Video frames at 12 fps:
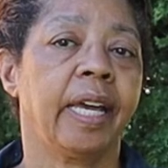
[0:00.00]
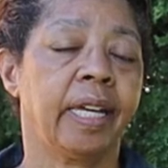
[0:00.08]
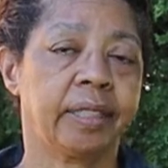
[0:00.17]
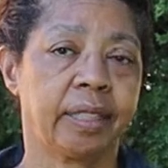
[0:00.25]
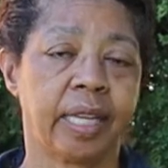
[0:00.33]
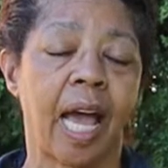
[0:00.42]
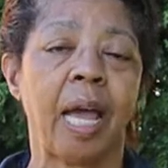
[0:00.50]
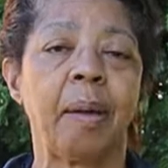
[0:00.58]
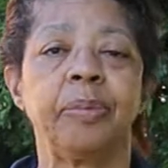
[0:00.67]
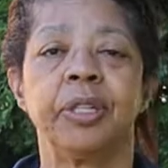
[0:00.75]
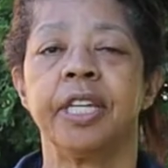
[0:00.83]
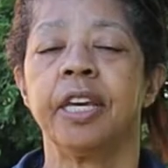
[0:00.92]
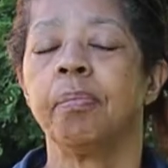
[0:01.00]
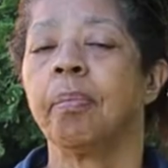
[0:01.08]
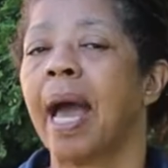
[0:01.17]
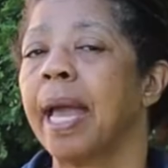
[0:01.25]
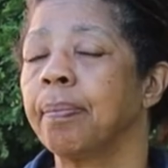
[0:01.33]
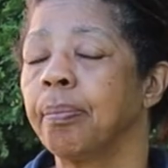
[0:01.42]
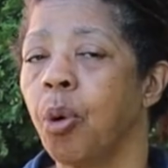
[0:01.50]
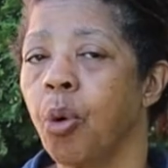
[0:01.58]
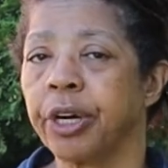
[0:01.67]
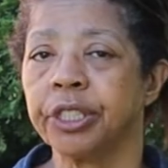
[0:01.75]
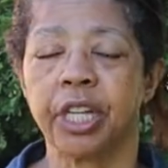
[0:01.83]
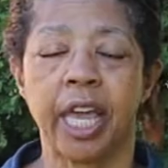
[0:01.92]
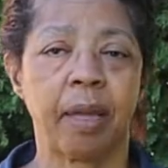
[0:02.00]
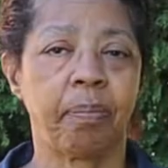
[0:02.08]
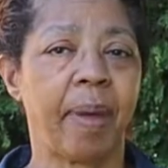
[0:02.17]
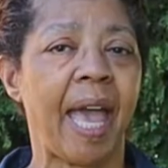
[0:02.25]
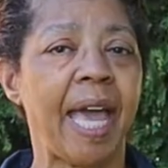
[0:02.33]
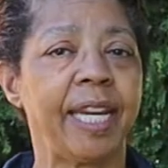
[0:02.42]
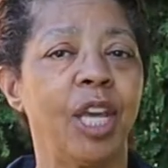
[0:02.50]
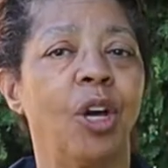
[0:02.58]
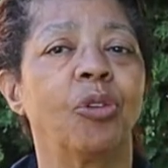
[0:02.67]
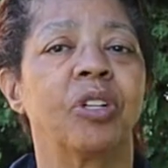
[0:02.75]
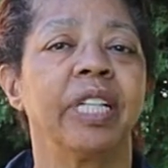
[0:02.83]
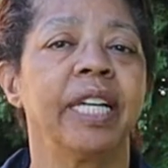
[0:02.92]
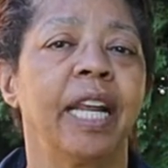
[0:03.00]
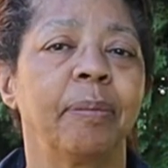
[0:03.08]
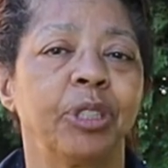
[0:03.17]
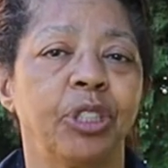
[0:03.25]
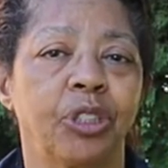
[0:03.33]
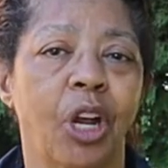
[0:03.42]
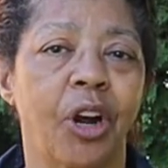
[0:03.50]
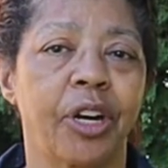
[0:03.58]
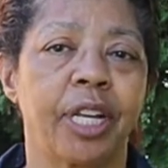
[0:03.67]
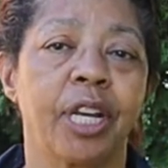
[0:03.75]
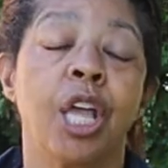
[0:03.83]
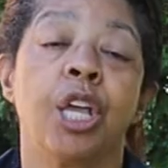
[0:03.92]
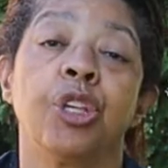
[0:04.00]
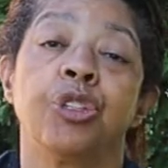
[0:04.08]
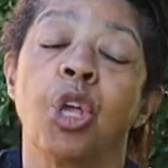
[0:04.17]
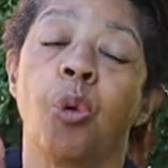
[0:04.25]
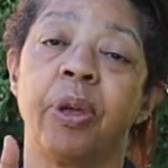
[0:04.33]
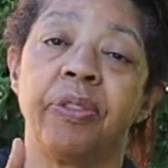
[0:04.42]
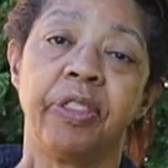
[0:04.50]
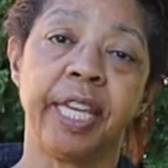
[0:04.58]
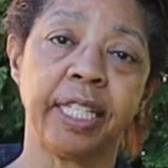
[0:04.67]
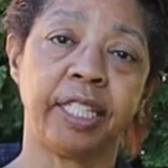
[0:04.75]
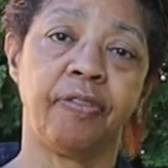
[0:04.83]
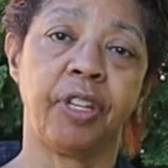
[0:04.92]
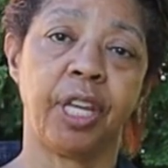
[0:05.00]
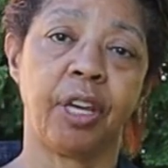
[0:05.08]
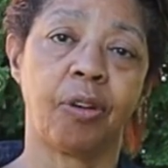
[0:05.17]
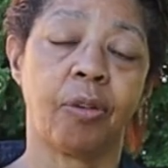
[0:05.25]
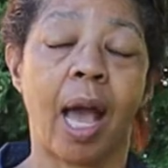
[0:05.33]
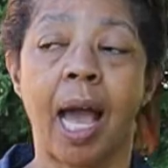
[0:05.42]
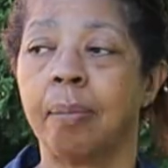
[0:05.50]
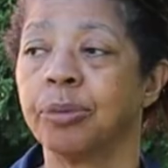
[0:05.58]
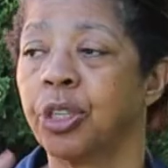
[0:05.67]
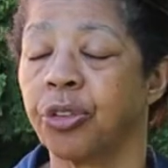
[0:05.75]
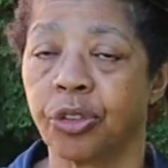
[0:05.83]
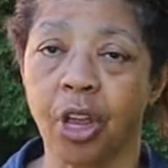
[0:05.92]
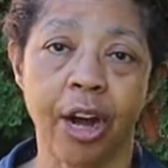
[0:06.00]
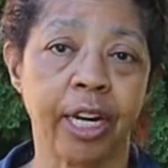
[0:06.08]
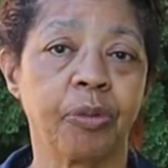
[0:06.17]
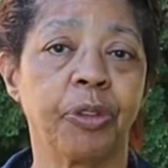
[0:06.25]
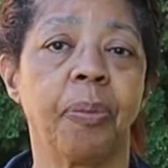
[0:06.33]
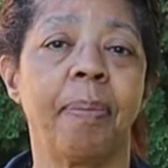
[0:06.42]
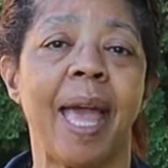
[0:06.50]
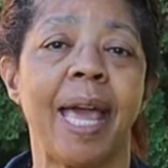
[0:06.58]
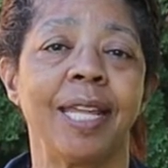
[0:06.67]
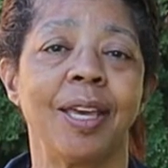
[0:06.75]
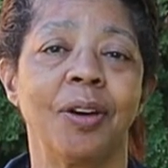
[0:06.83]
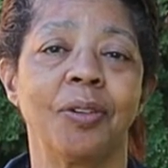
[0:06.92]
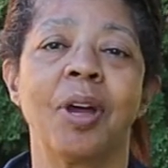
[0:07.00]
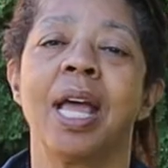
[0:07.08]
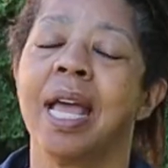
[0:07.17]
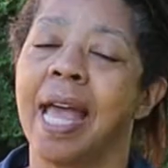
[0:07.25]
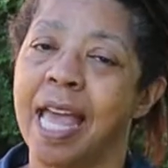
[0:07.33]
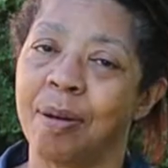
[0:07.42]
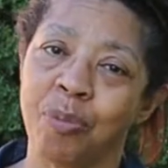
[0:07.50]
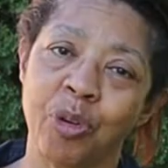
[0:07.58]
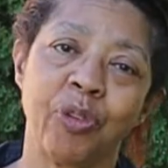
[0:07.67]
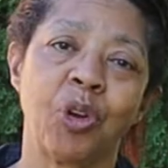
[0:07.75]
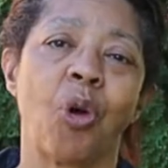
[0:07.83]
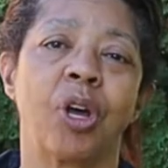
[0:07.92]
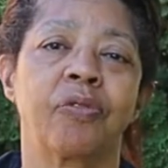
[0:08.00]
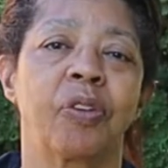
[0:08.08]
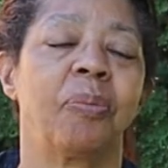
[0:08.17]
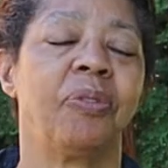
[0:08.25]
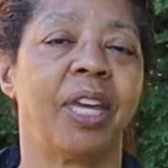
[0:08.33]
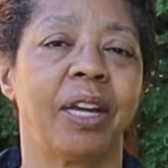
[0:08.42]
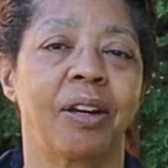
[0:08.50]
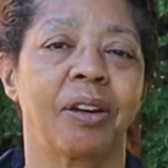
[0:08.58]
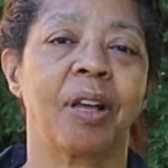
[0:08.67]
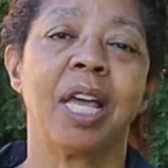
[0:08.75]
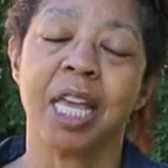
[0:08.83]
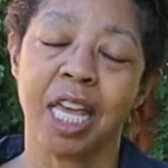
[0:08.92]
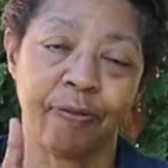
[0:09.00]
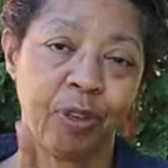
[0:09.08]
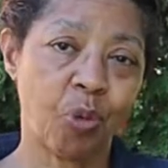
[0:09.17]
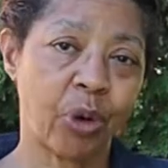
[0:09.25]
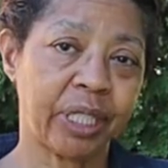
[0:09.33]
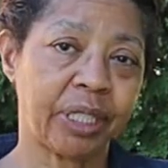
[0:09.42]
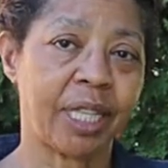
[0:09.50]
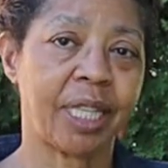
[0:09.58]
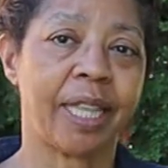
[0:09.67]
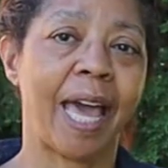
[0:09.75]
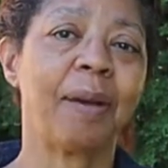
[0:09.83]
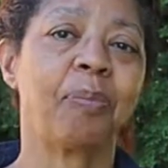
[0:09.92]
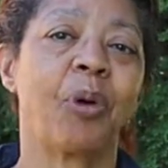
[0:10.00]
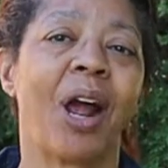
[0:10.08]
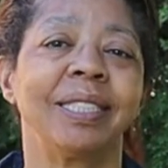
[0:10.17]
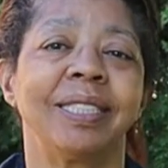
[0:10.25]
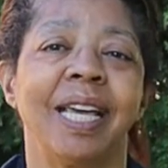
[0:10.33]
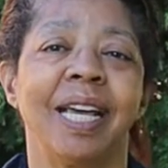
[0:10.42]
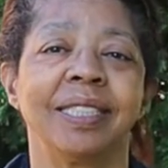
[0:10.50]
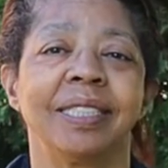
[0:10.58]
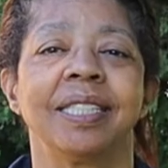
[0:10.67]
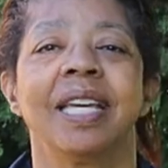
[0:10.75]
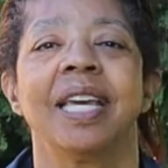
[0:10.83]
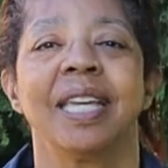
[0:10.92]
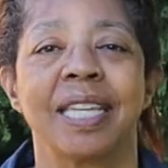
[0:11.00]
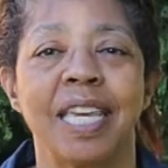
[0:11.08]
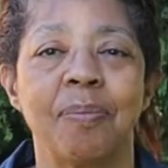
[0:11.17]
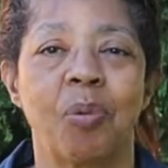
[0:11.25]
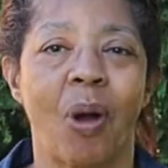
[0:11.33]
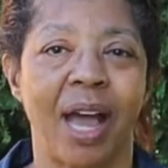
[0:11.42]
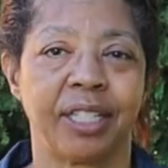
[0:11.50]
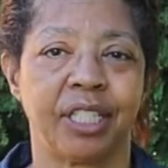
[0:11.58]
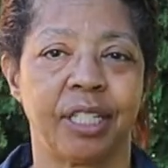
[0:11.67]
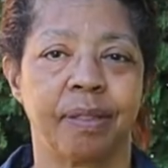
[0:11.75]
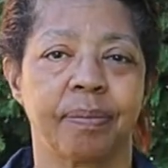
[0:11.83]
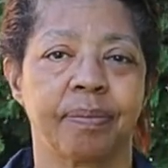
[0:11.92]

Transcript: It's time to get my porch and patio cleanup started. So in this video, I'm starting with the patio and moving on from there. If you wanna see that process, keep watching.